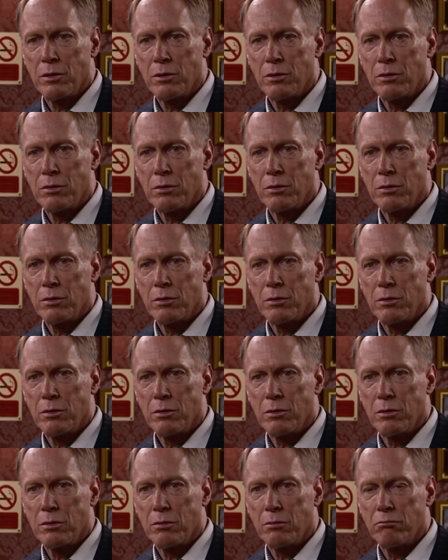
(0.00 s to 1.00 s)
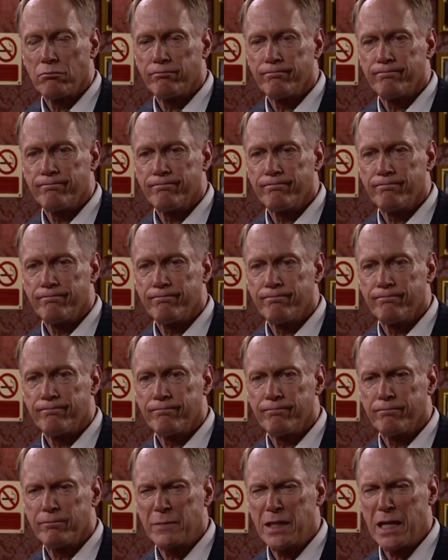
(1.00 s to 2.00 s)
Poor cow, whoever she was.
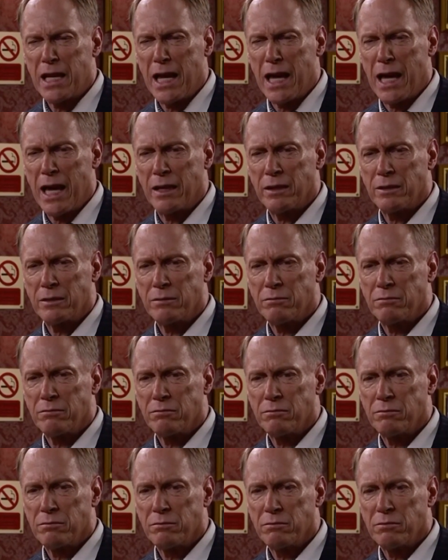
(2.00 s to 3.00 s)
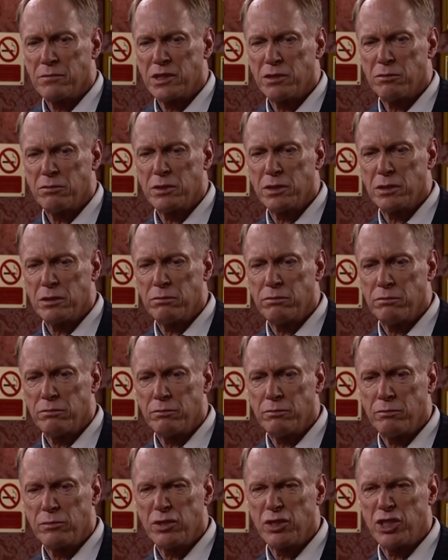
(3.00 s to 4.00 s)
Yeah. It's a real, real
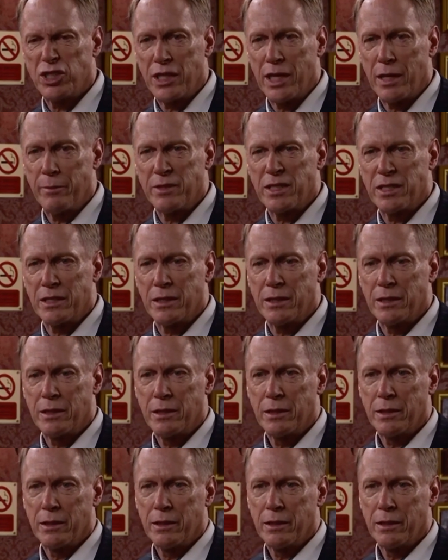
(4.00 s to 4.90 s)
shame, isn't it?